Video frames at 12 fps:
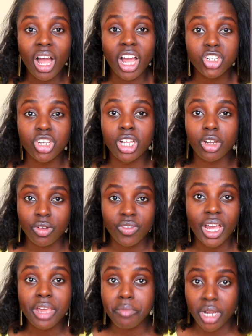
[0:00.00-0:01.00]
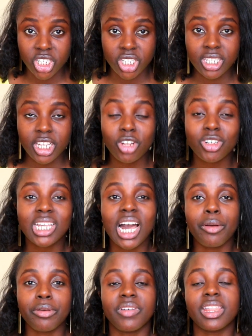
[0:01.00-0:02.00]
actually offer emergency loans.
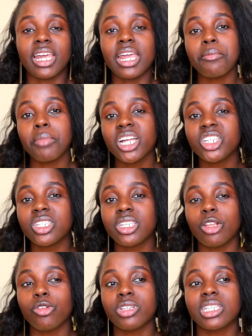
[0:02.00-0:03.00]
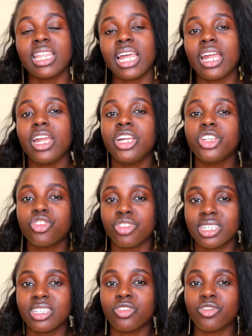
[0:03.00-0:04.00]
However, the emergency loans, the
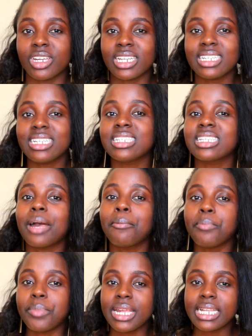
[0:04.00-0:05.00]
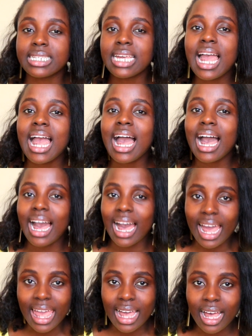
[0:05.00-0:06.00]
interest rate is a bit
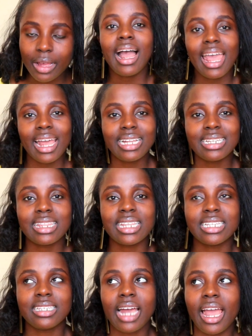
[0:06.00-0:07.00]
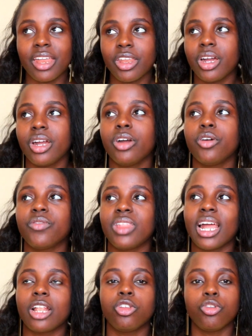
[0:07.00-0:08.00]
higher, and the tenor of
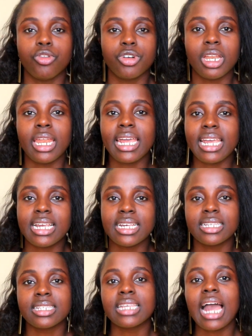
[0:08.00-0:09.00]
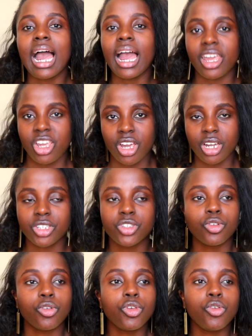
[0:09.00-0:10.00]
that loan is a year,
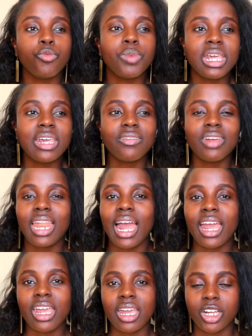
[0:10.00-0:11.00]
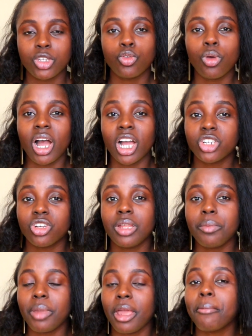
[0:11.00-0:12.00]
so you'll be given a year to actually
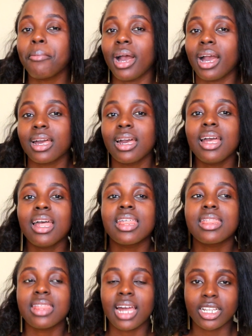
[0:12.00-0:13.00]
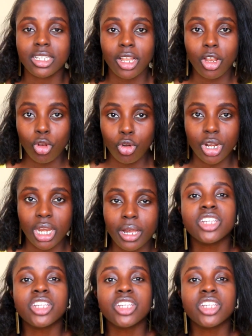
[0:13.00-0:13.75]
pay back that loan.